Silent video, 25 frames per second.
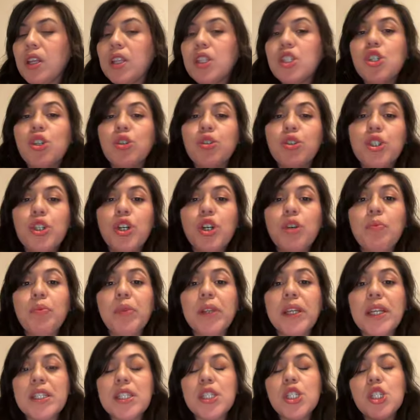children are
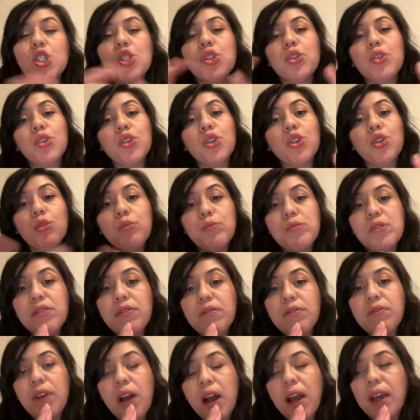placed into groups of
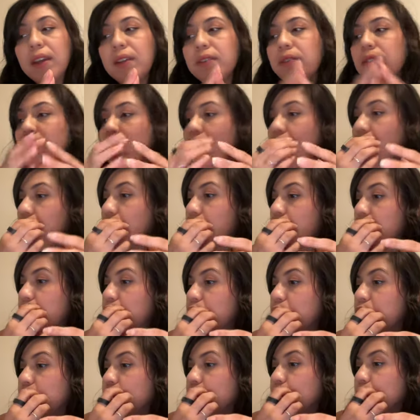5
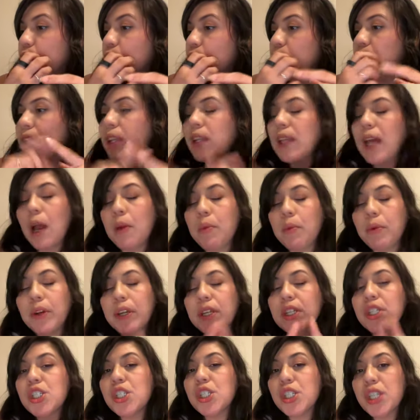to
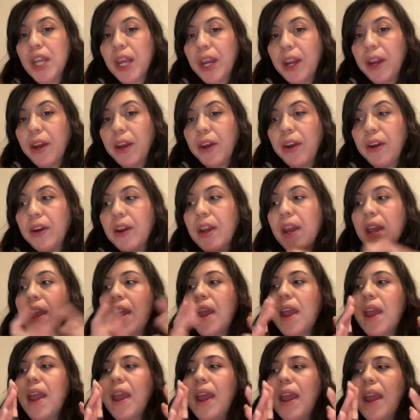collaborate, share,
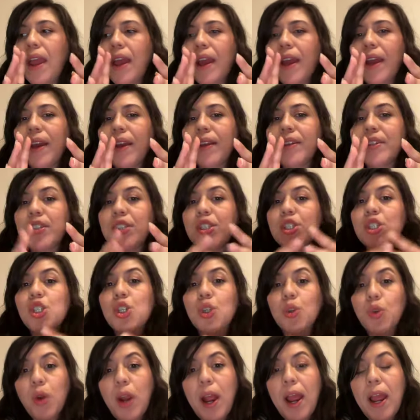and
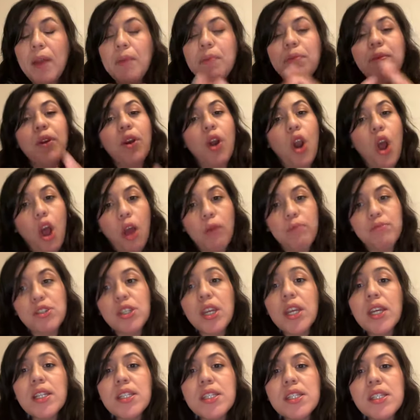describe their
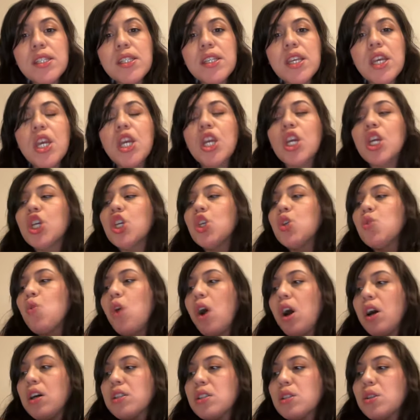objects. You
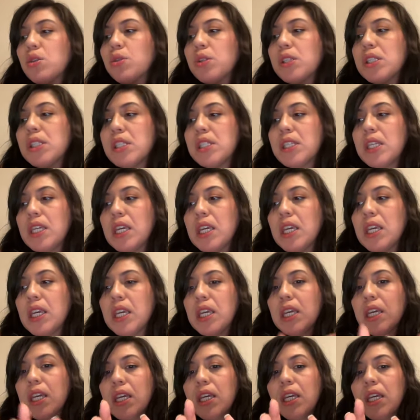also
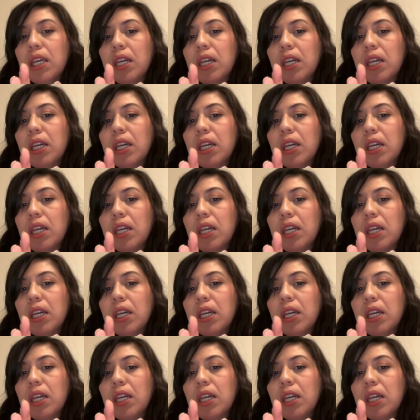see